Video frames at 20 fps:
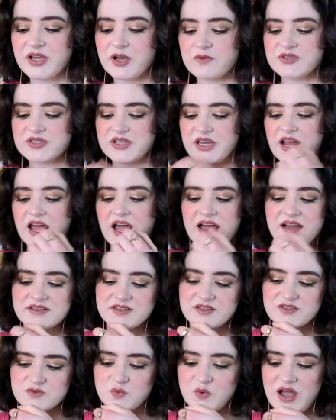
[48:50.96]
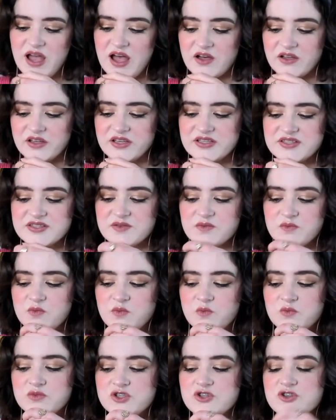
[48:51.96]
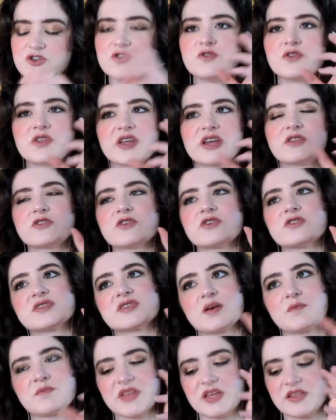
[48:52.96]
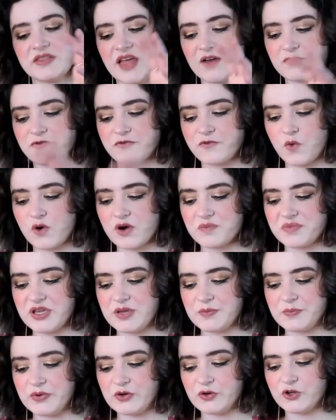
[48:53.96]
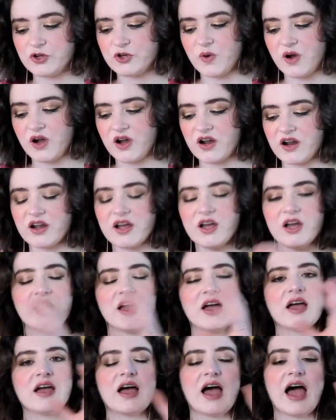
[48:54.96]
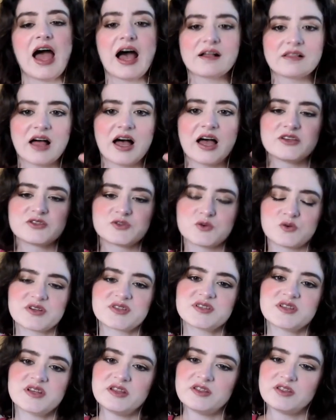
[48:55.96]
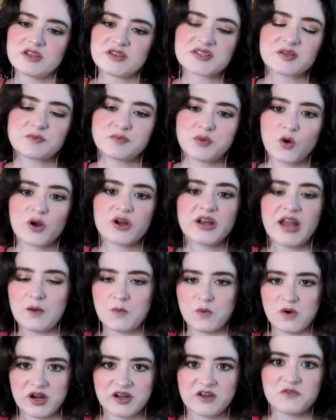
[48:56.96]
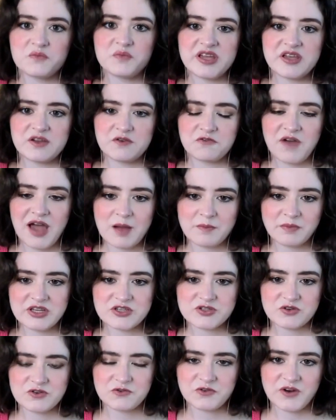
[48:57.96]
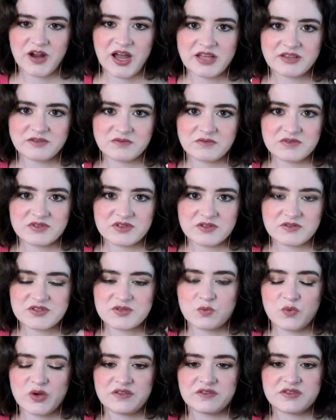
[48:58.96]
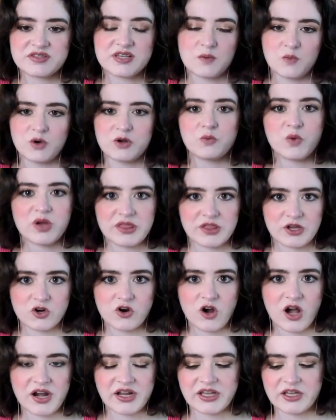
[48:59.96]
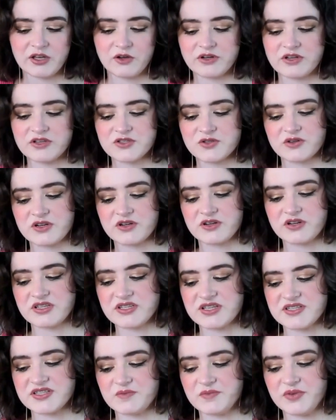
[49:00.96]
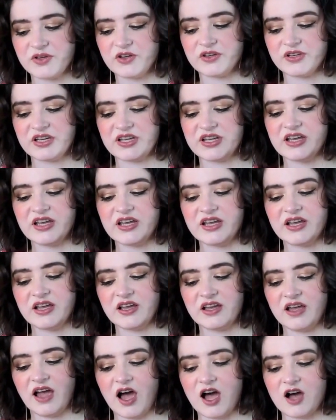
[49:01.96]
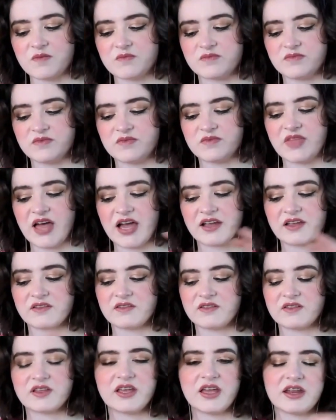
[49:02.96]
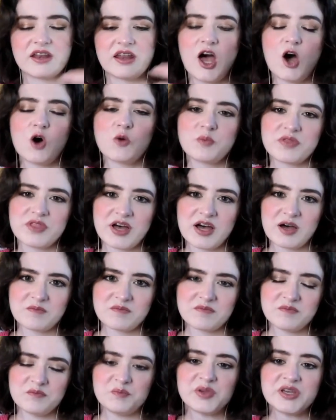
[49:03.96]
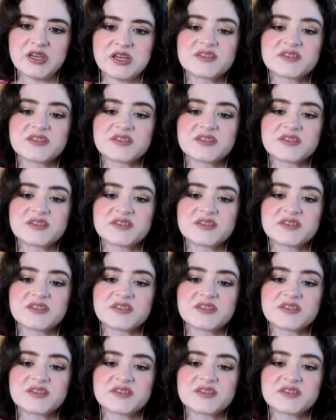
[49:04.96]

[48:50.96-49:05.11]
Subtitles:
I was going to ask as well is, do you think there's something that, for people who are allies or in the support network of being families or friends with someone with a chronic illness or a disability, that can help them be a